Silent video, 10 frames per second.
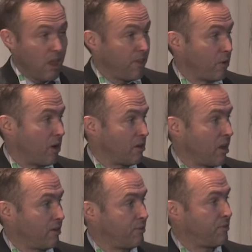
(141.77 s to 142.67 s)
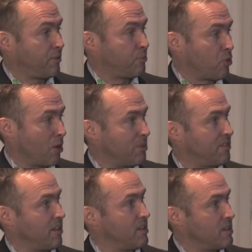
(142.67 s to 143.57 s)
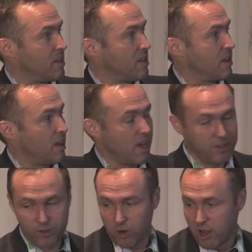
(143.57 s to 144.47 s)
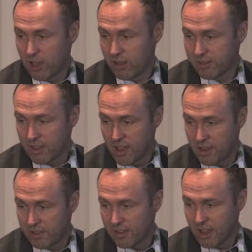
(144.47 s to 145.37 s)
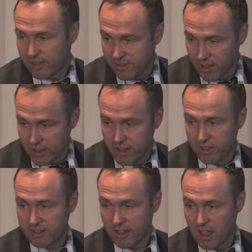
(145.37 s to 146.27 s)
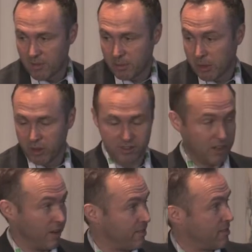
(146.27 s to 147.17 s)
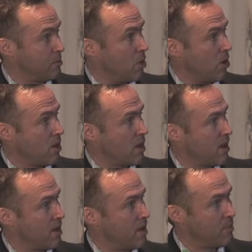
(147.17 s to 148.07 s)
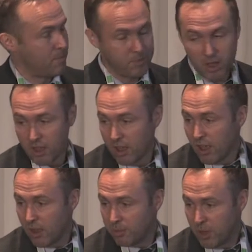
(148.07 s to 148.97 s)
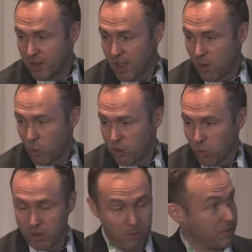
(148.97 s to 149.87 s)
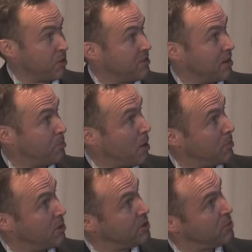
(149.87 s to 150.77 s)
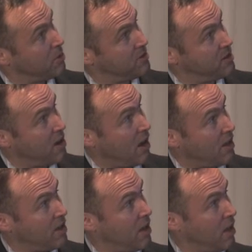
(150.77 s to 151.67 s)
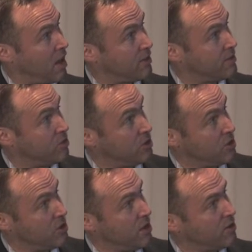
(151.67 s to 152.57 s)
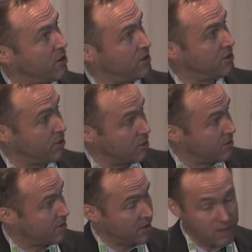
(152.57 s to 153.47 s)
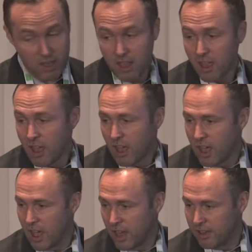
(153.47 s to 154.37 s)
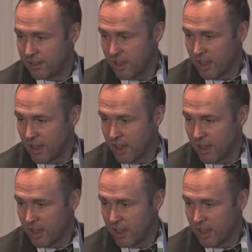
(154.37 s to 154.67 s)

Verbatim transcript: There are a lot of promising trials and studies. I'm not going to list them all. But one that was recently published was the IELSG32 study. And